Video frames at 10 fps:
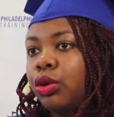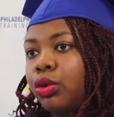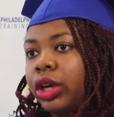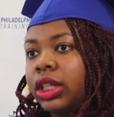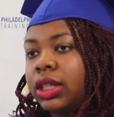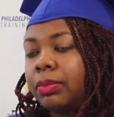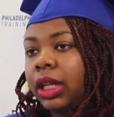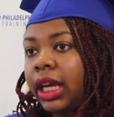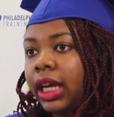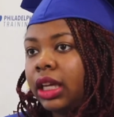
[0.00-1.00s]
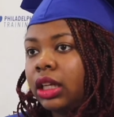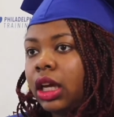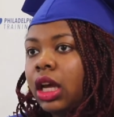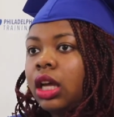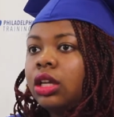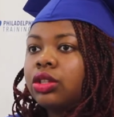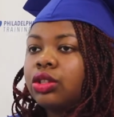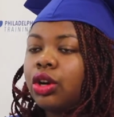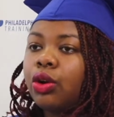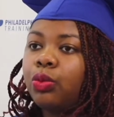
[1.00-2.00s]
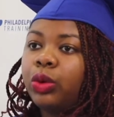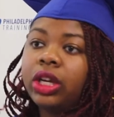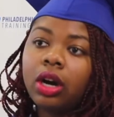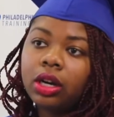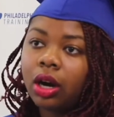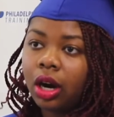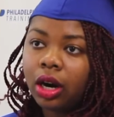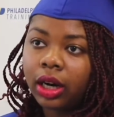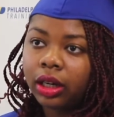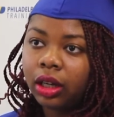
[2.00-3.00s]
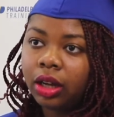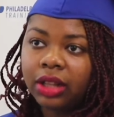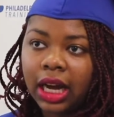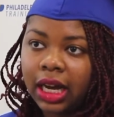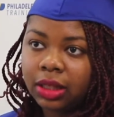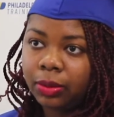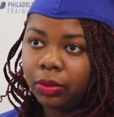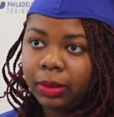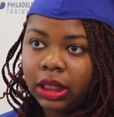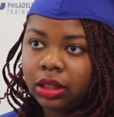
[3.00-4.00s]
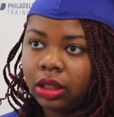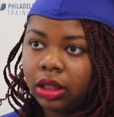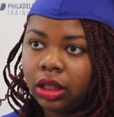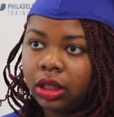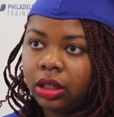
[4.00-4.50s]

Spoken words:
according to plan. So we are the heart of the hospital, basically,